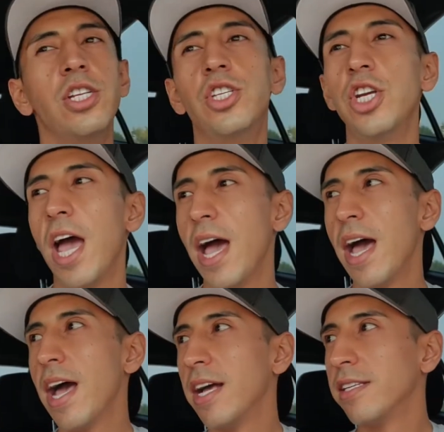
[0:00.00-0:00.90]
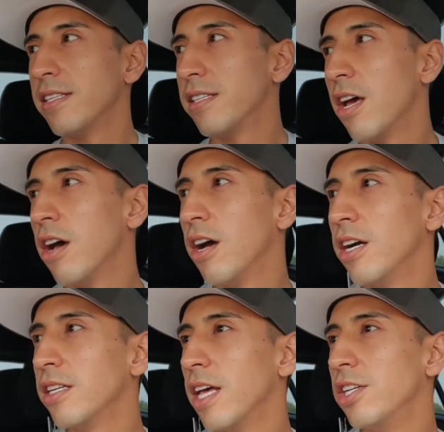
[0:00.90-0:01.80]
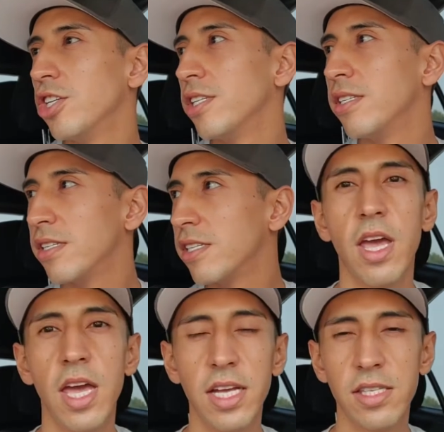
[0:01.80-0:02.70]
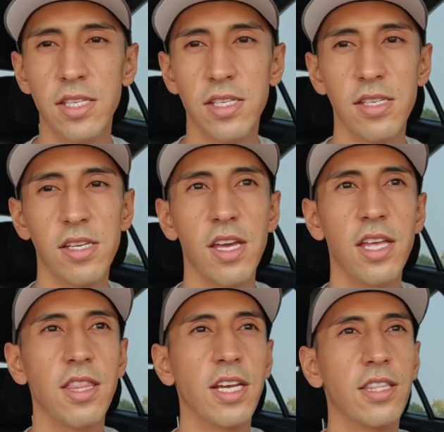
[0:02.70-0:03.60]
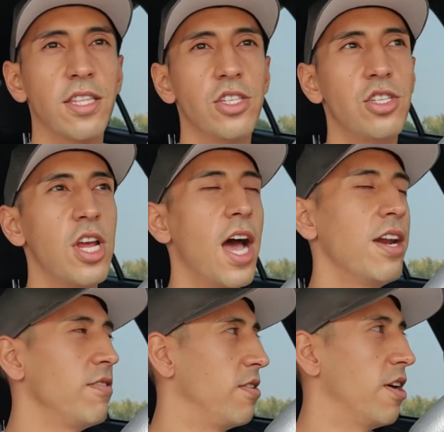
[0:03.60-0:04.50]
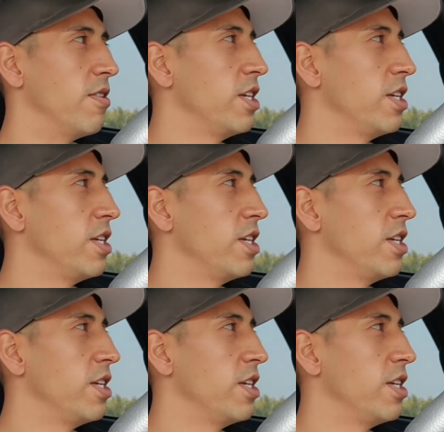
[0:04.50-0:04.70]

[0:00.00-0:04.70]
jazz song that just hits and like, I don't know.